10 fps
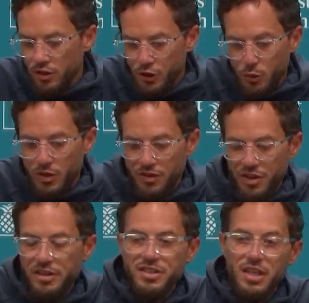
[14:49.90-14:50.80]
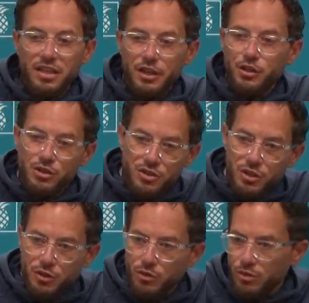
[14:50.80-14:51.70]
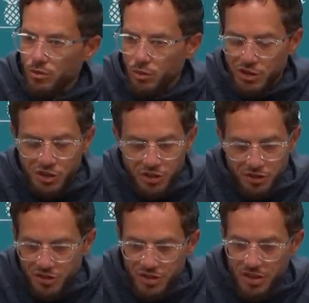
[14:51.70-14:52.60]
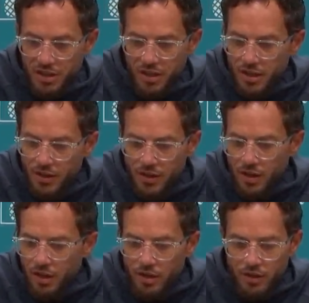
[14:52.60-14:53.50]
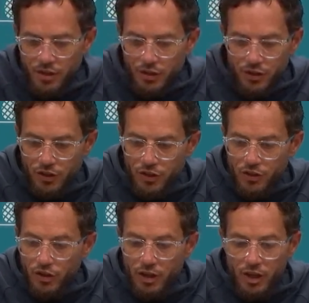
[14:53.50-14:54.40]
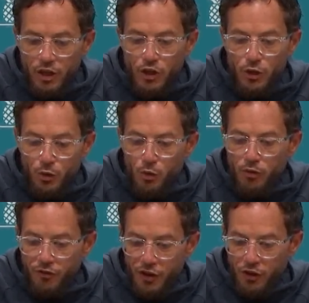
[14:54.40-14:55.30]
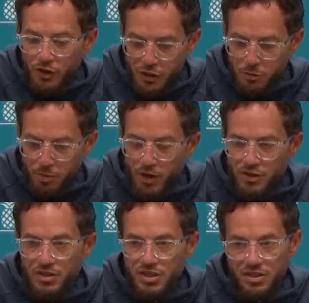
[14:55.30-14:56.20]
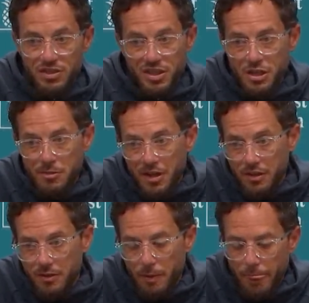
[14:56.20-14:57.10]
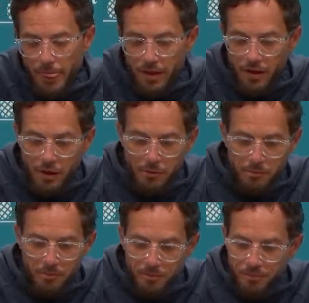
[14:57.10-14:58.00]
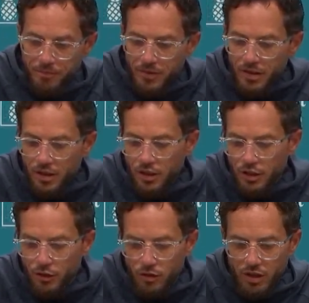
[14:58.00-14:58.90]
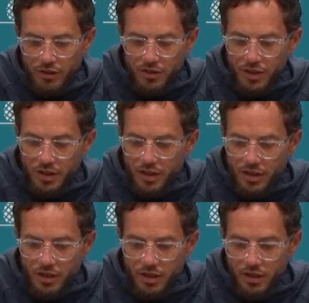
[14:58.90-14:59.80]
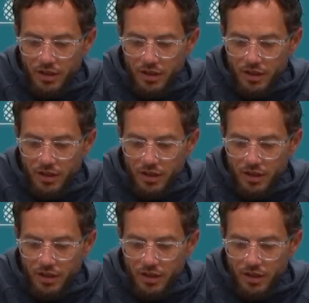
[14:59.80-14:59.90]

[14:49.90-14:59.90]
doing things that leaders do, which is you you you feel his presence as a teammate. Um, you know, I think uh,